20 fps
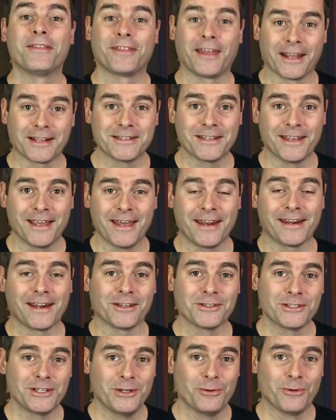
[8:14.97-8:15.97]
Thanks again, and
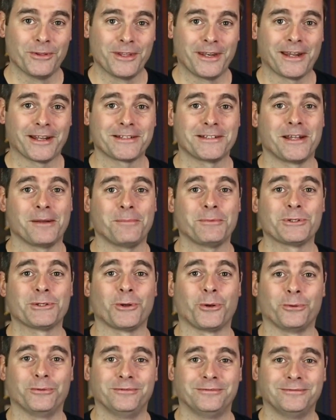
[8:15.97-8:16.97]
I'll see you in the next episode.